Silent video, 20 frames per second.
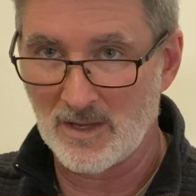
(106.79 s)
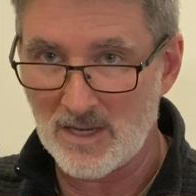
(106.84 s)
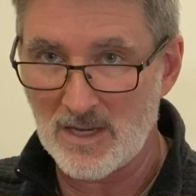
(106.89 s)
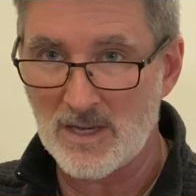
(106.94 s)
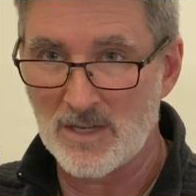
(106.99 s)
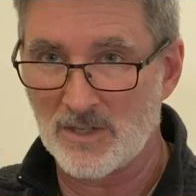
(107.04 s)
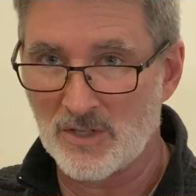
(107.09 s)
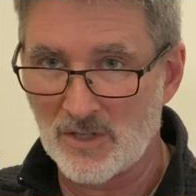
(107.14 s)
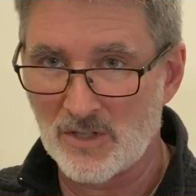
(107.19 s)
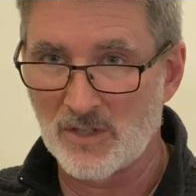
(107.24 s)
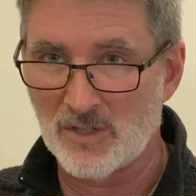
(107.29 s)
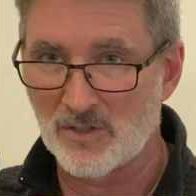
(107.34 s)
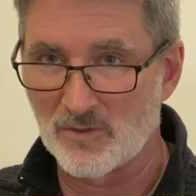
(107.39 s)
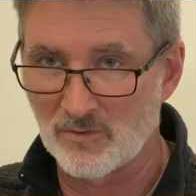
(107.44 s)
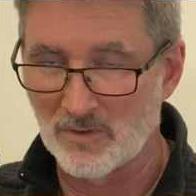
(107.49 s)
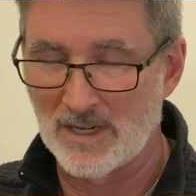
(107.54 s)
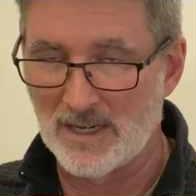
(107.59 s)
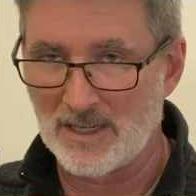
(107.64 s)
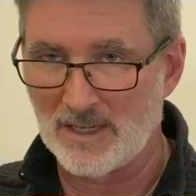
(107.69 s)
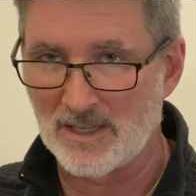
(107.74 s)
each
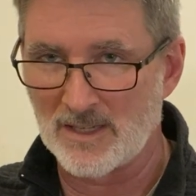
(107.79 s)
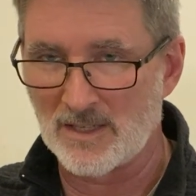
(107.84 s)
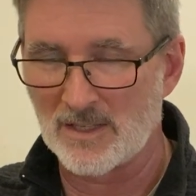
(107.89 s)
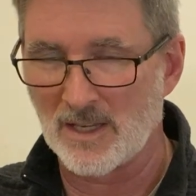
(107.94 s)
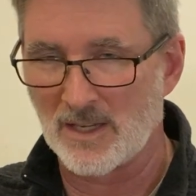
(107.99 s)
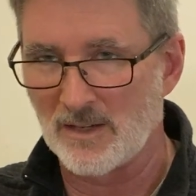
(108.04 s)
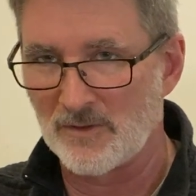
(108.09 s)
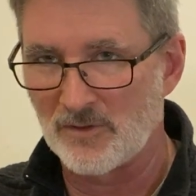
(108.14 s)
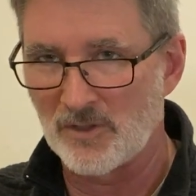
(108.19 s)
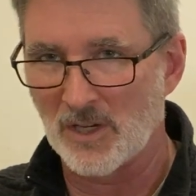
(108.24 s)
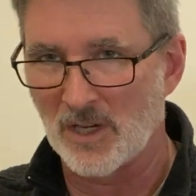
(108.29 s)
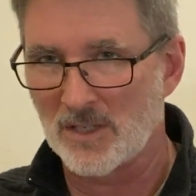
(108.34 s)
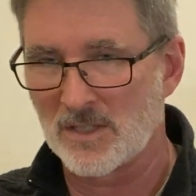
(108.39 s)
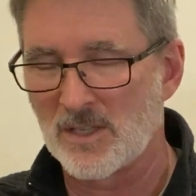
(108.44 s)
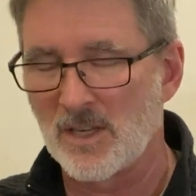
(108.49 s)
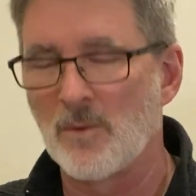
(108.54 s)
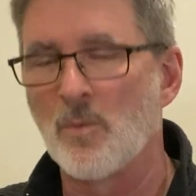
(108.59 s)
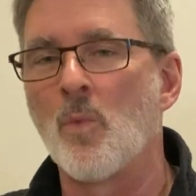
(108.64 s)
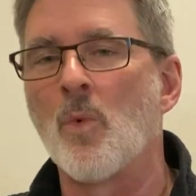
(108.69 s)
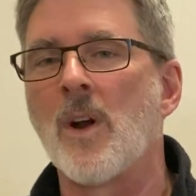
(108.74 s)
string instead of just
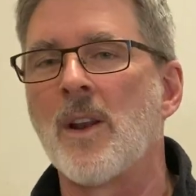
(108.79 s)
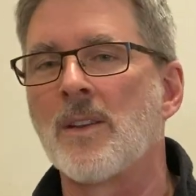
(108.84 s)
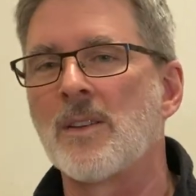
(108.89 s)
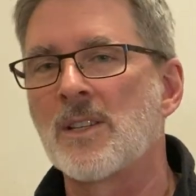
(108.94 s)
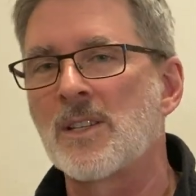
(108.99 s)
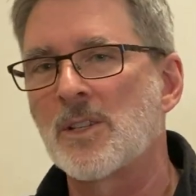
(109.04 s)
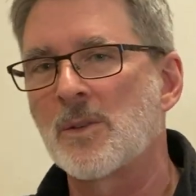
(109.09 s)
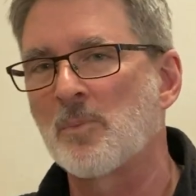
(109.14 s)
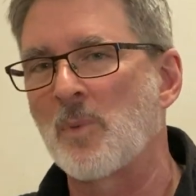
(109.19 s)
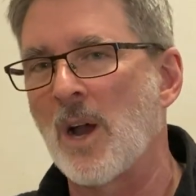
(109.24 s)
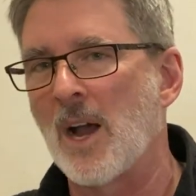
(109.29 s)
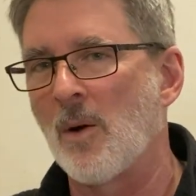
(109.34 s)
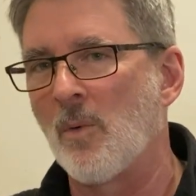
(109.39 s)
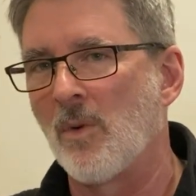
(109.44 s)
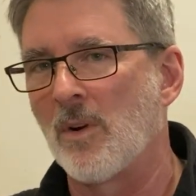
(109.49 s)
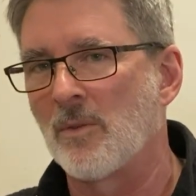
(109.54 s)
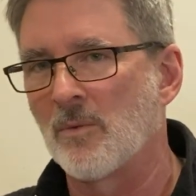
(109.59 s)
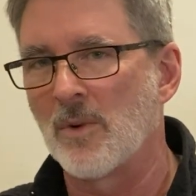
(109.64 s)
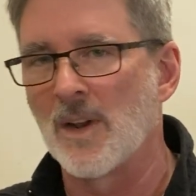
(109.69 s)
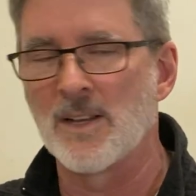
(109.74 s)
in one spot,
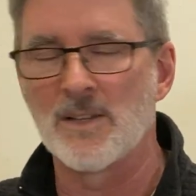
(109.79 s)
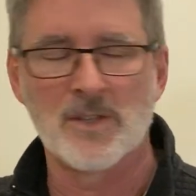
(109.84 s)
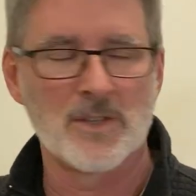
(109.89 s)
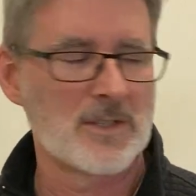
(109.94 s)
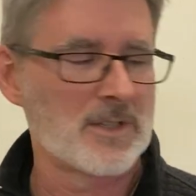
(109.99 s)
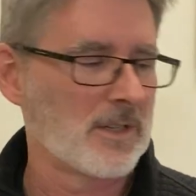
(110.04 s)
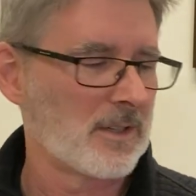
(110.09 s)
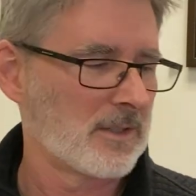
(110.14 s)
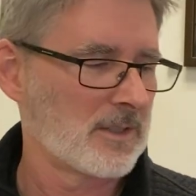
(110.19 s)
one register.